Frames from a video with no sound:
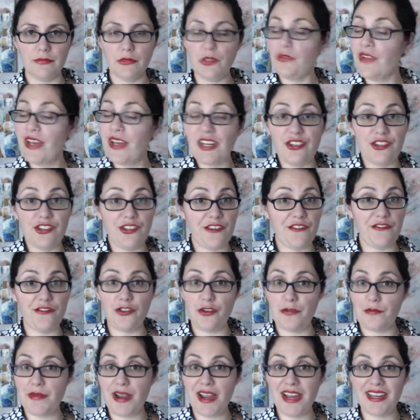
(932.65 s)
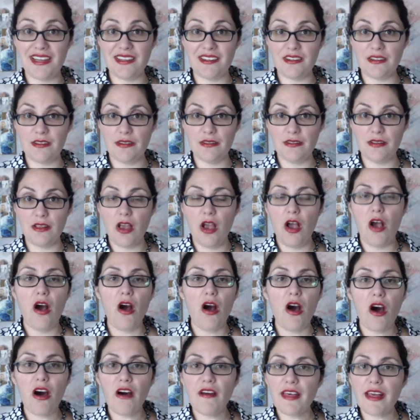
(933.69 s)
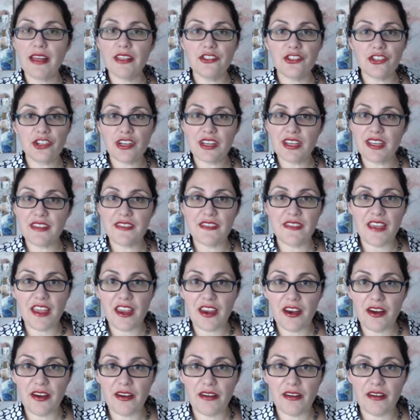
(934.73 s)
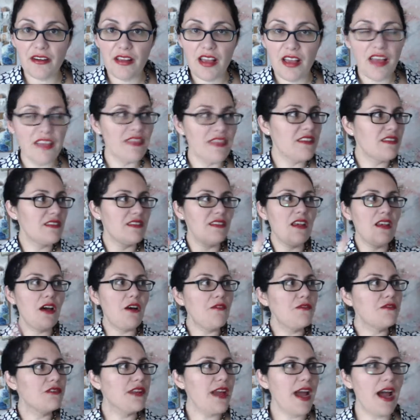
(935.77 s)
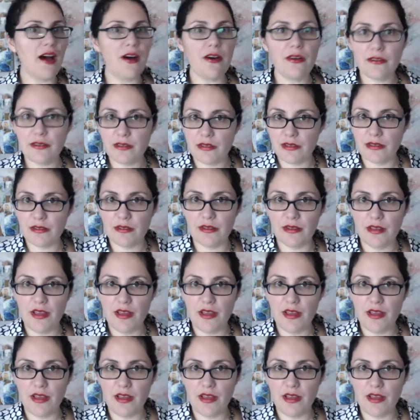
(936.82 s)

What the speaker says: You've got to shift your mind. All that junk in there, the self-doubt,